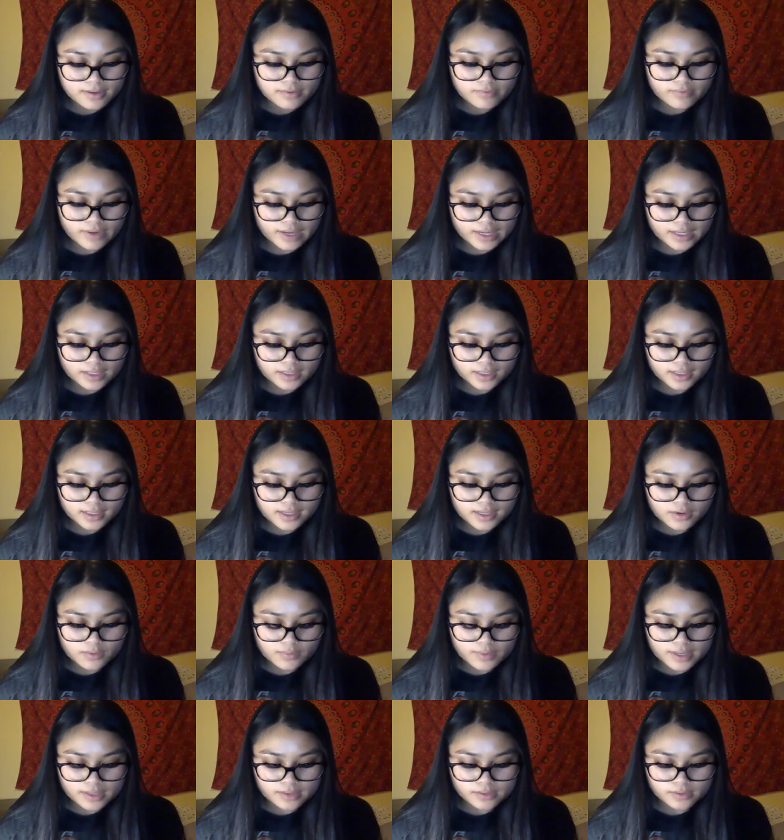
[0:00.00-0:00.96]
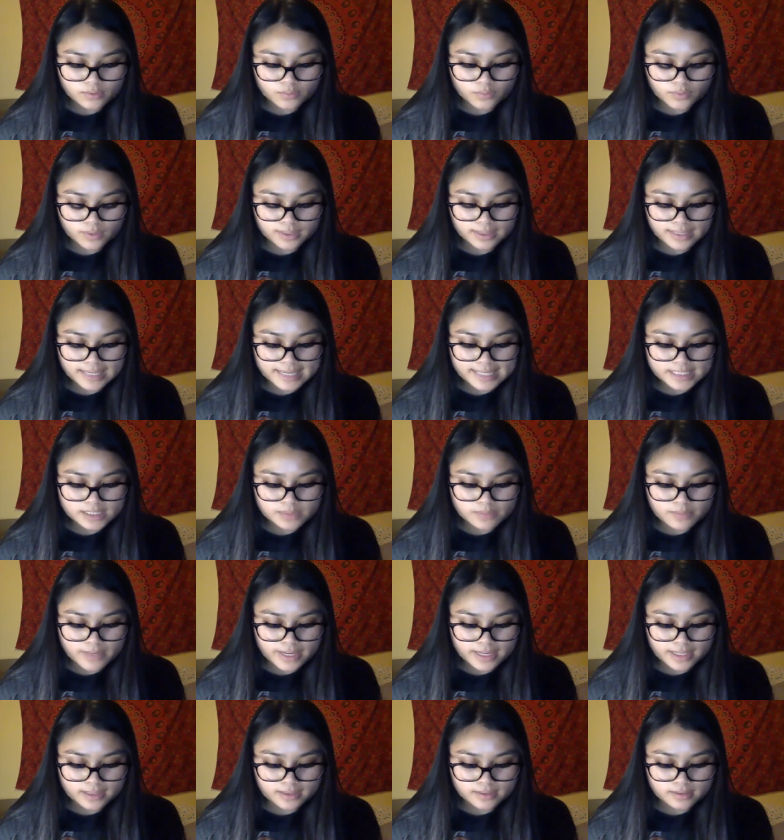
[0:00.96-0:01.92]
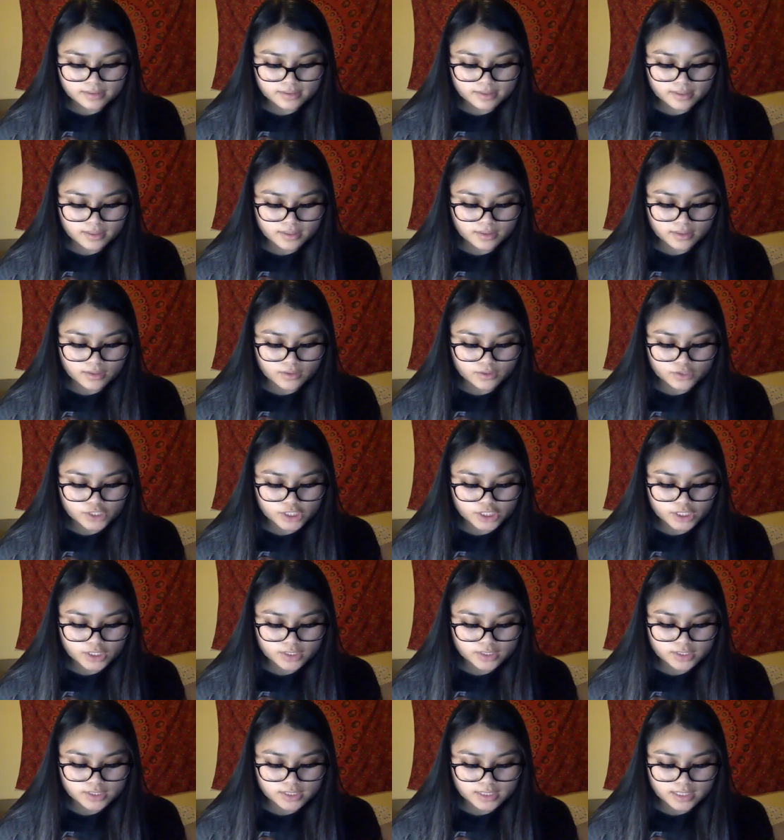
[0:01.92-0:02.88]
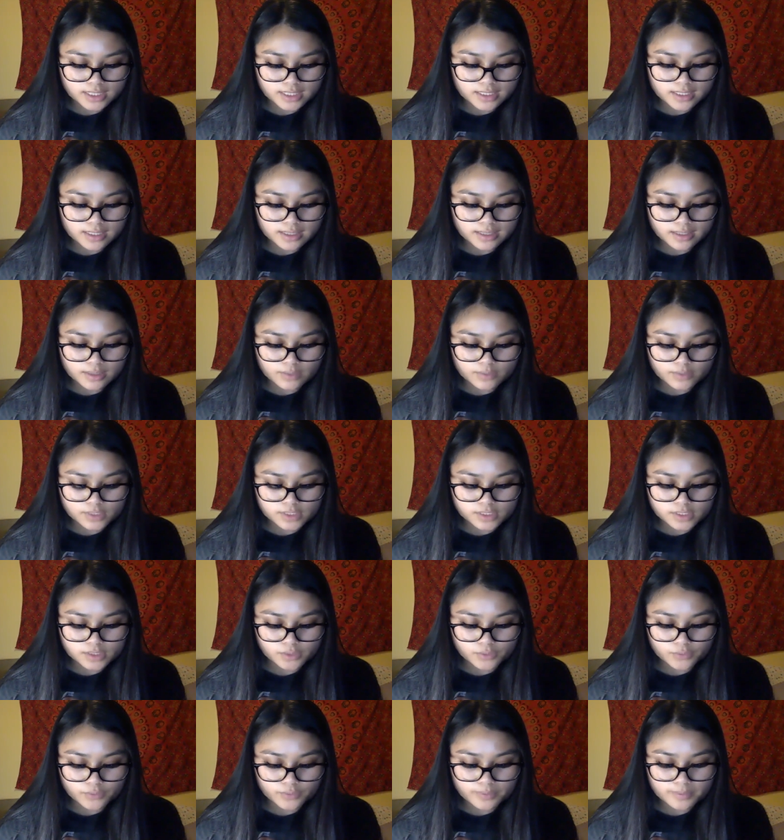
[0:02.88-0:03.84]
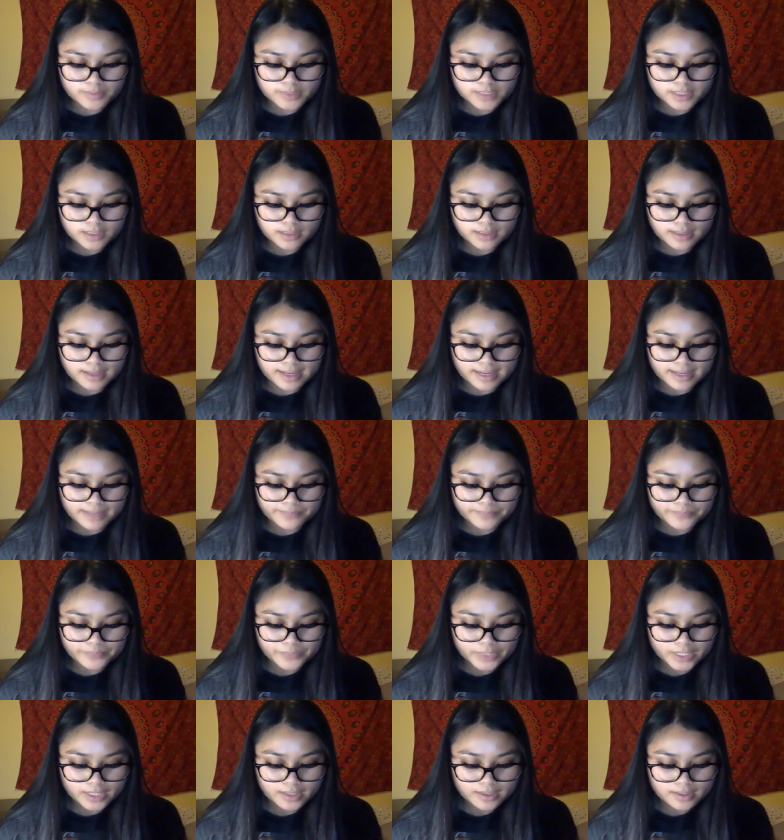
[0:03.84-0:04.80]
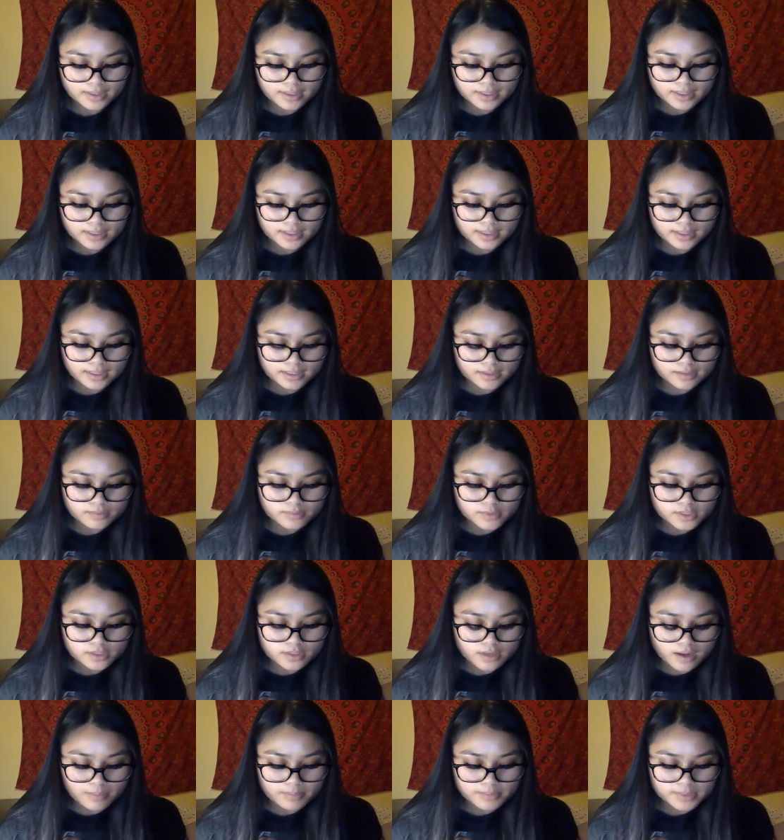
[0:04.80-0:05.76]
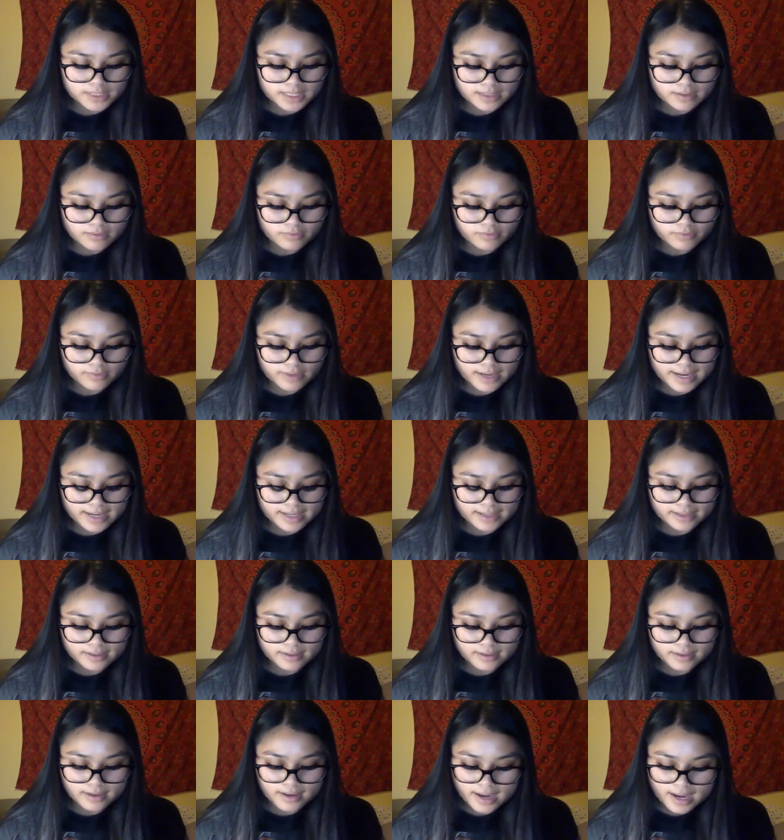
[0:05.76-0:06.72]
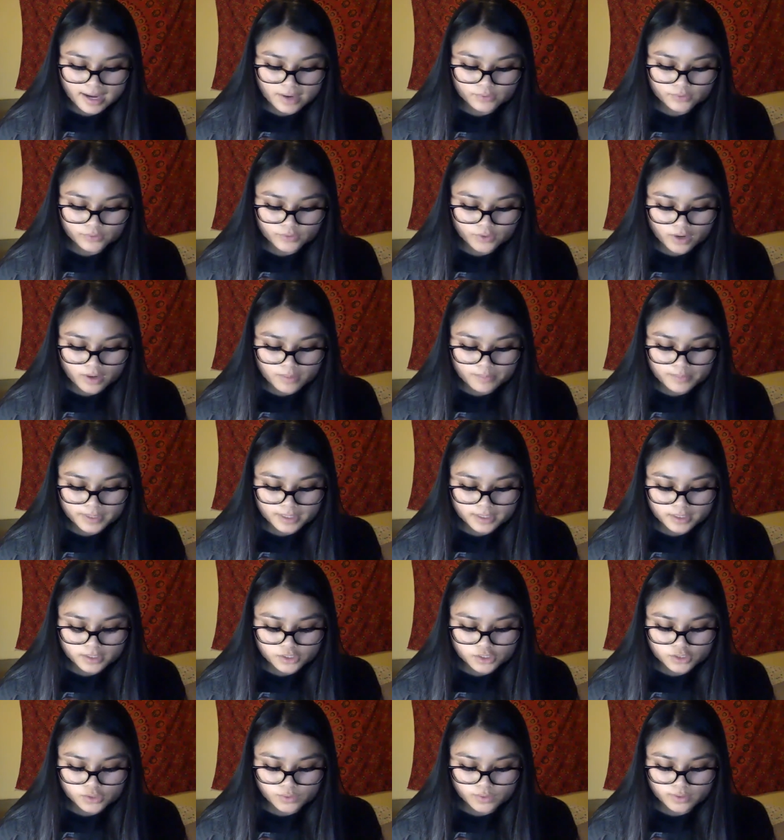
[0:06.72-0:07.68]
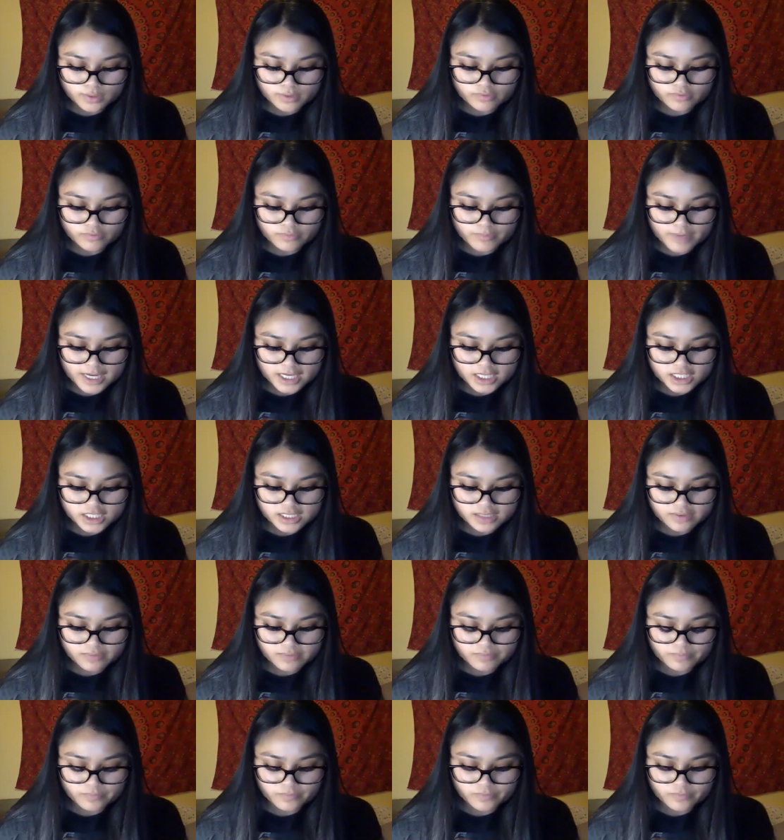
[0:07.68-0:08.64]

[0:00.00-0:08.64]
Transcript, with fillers: Finally, they rounded one last bend, and though she could see that there was still room to climb, Liam stopped at a flat, outcropping a sort of makeshift